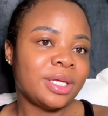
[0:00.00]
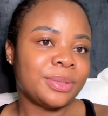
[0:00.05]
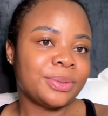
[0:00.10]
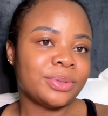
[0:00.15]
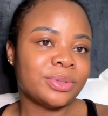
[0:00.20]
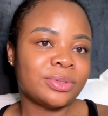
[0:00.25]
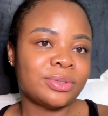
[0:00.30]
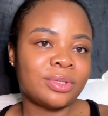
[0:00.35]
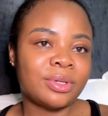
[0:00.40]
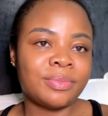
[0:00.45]
If
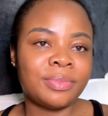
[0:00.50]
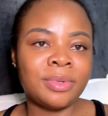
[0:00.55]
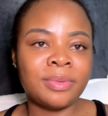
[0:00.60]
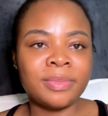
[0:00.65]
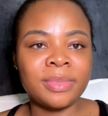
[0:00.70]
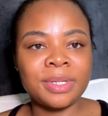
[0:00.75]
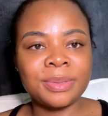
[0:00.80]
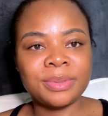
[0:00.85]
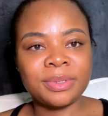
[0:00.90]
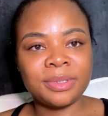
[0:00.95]
you're stopping
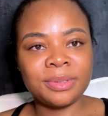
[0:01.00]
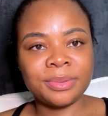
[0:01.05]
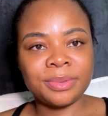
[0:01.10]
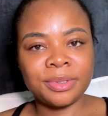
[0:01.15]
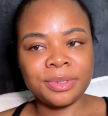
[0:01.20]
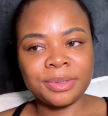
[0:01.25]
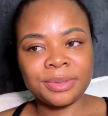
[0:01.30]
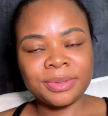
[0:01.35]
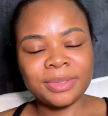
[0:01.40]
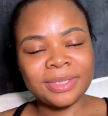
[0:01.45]
by for the
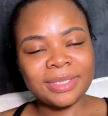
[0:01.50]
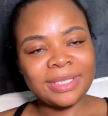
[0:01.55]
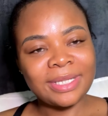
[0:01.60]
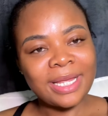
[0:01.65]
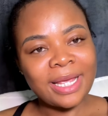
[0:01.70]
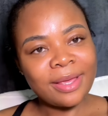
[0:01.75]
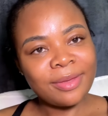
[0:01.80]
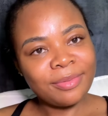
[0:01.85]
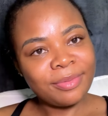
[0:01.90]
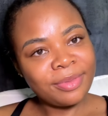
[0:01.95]
very first
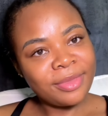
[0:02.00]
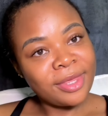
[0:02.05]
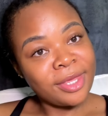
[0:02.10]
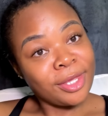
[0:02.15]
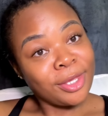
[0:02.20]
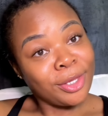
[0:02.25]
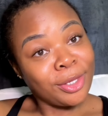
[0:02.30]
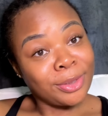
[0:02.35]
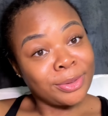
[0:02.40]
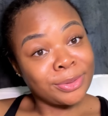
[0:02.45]
time,
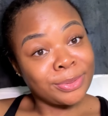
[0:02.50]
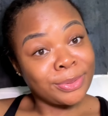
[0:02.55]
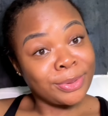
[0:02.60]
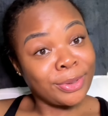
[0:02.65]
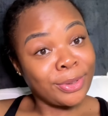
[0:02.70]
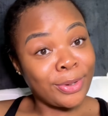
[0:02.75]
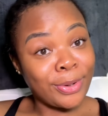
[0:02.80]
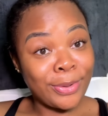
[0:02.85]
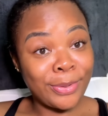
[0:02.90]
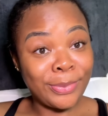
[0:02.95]
thanks for
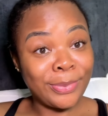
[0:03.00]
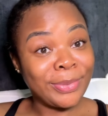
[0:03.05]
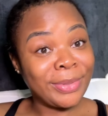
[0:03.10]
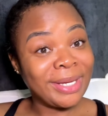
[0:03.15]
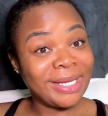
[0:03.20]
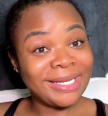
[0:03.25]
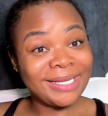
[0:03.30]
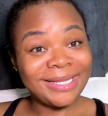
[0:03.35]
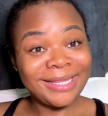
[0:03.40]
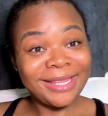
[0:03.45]

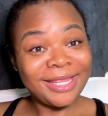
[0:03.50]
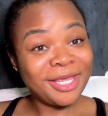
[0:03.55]
coming.